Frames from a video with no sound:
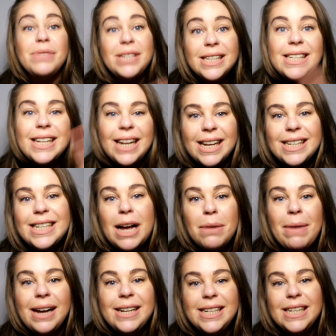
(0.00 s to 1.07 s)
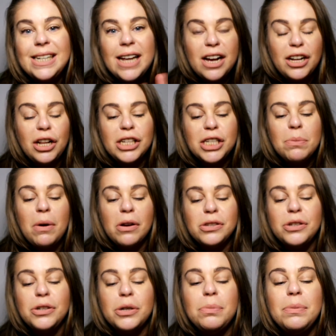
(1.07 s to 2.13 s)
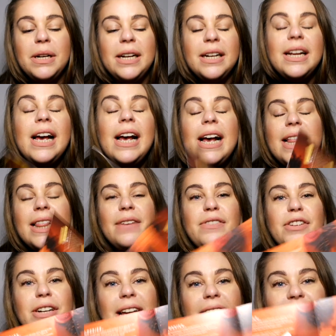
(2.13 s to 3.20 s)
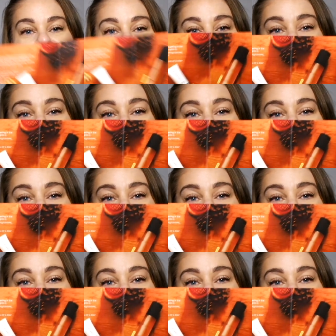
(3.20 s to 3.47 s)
since the last time I did a glossy box unopening. They've done it so